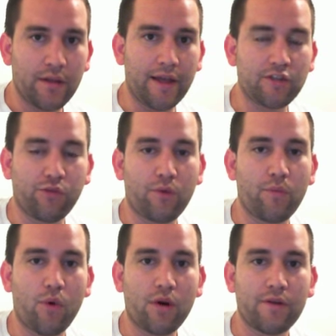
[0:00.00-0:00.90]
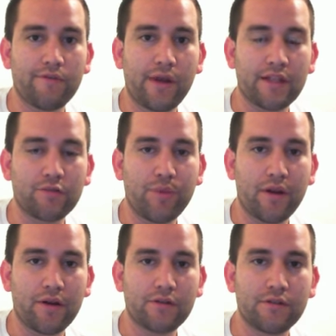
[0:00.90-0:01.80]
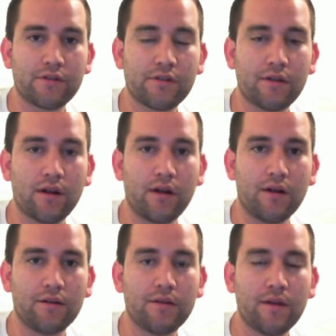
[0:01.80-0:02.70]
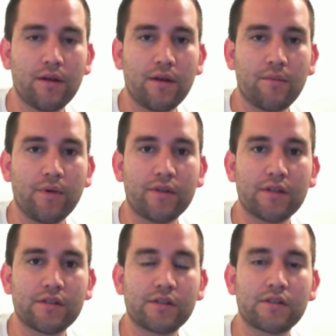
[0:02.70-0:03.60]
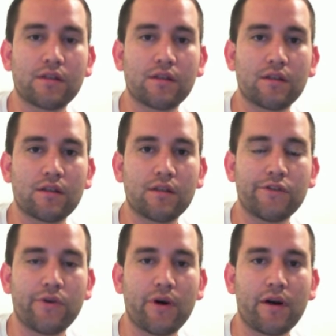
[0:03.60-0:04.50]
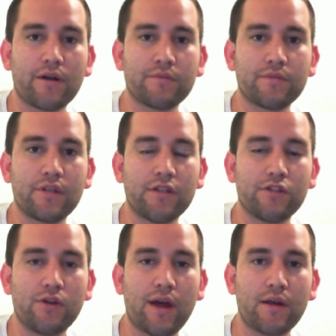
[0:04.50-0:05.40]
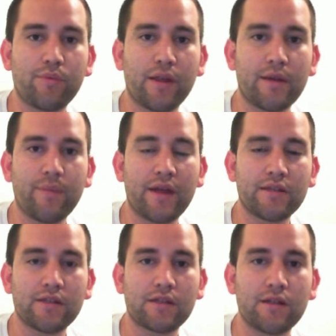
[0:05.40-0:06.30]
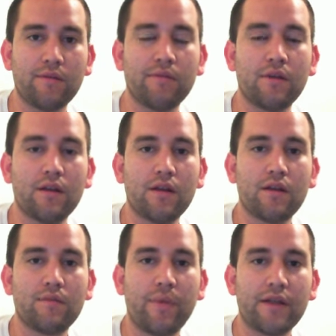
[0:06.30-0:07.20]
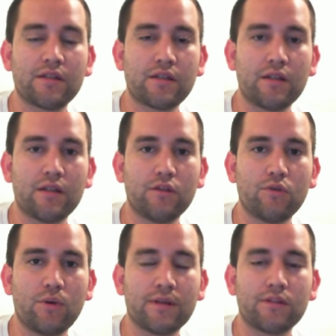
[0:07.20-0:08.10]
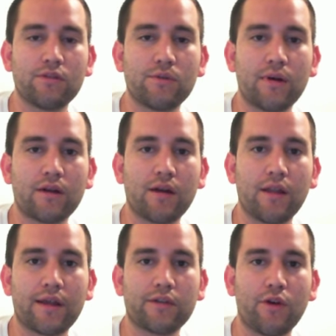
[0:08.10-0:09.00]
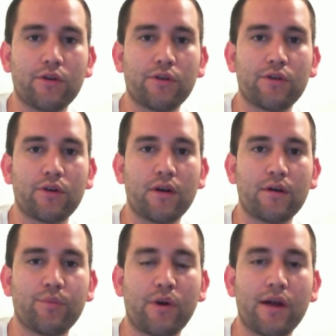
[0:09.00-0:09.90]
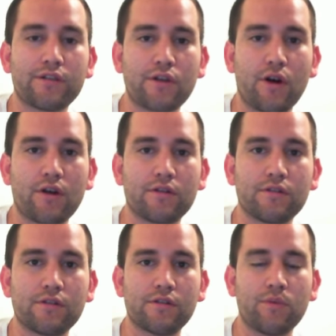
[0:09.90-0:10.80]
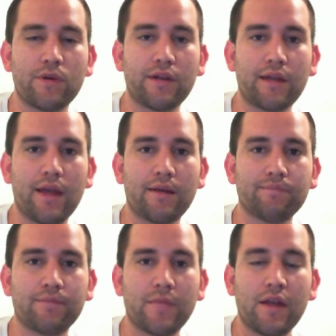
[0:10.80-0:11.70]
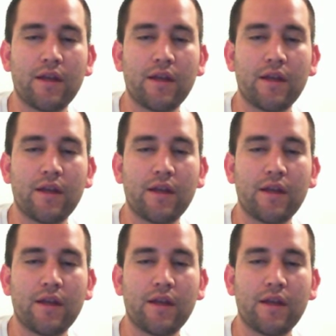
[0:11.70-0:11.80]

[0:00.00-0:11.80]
That's for more advanced players, but this is to teach you how to play basic, and basically you want to collect all your prize cards to win the game.